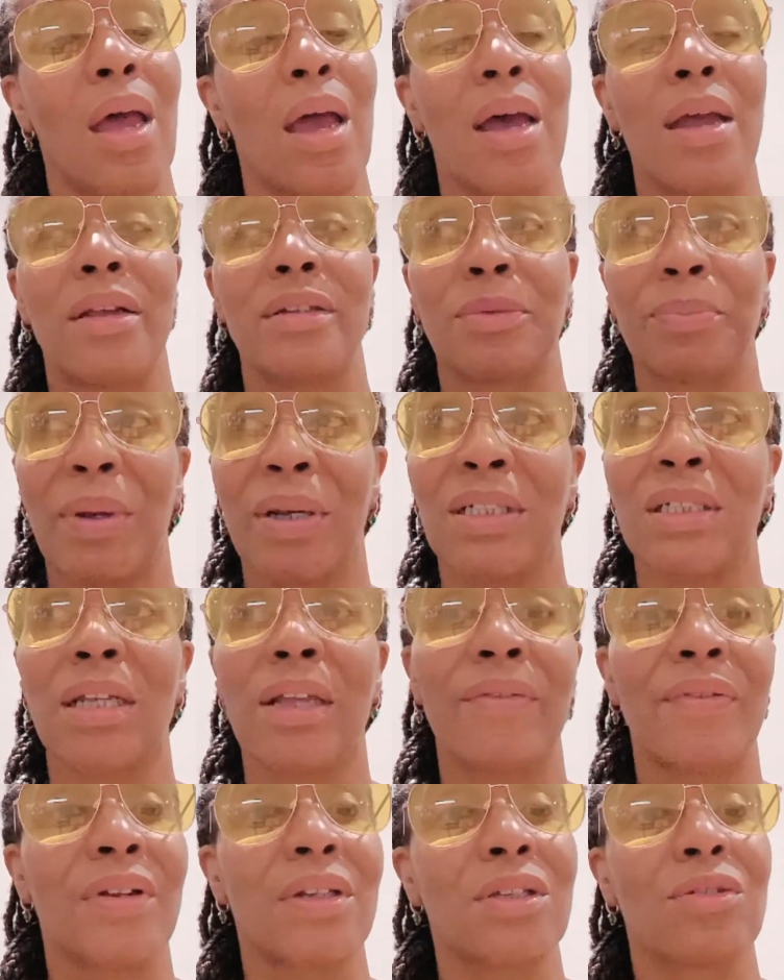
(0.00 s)
especially
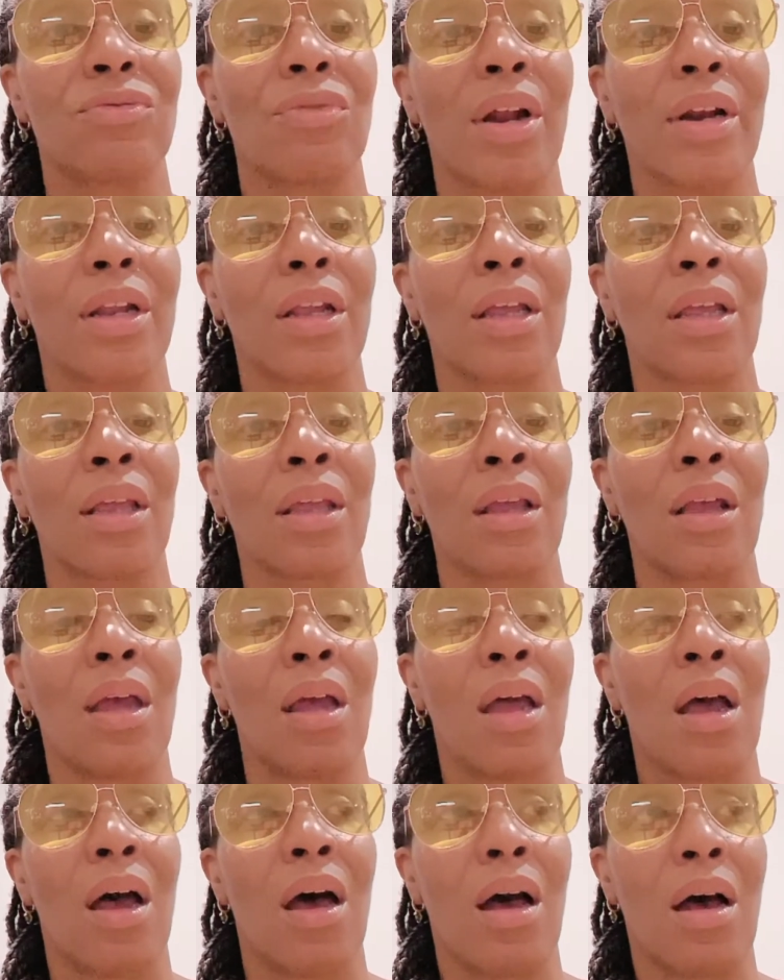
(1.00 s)
if it's running
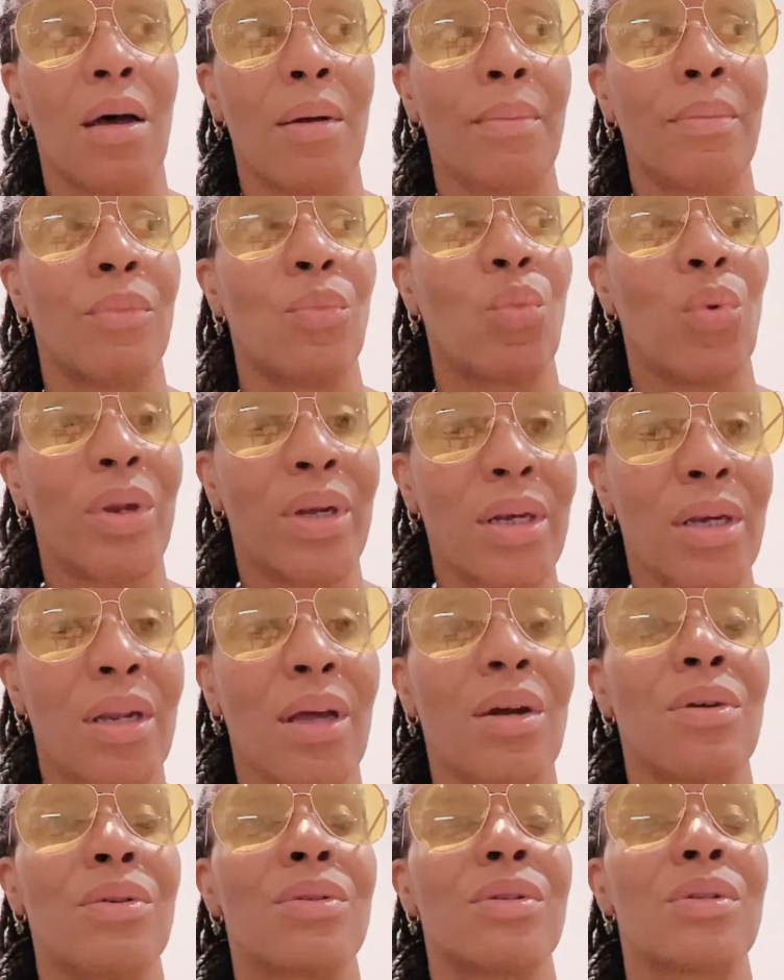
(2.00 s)

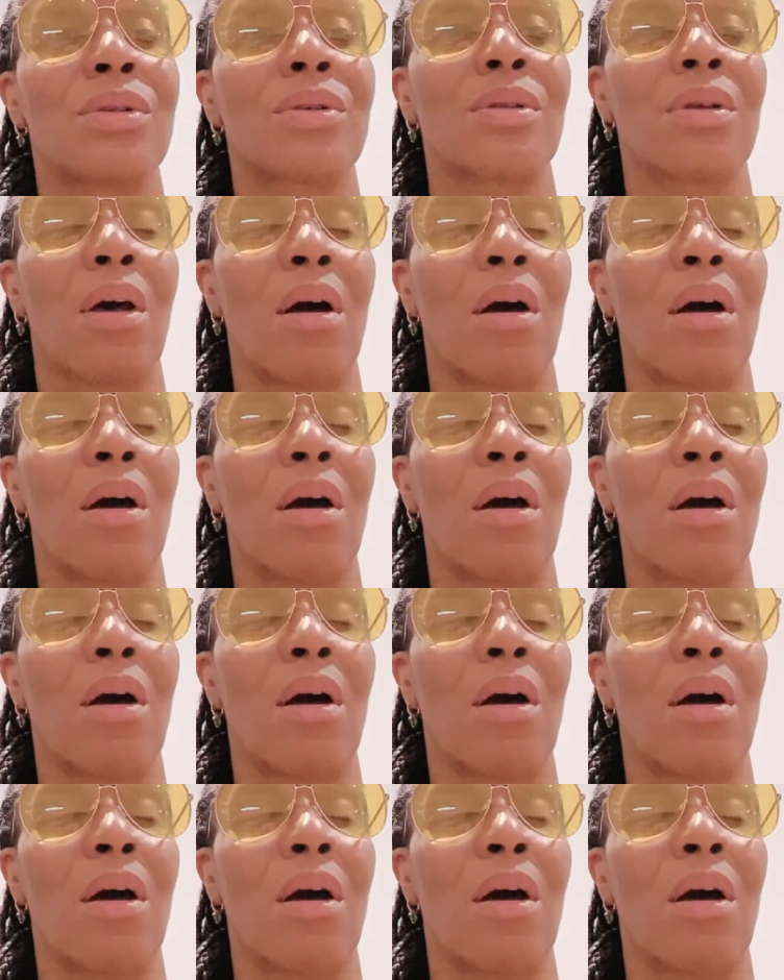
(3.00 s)
Windows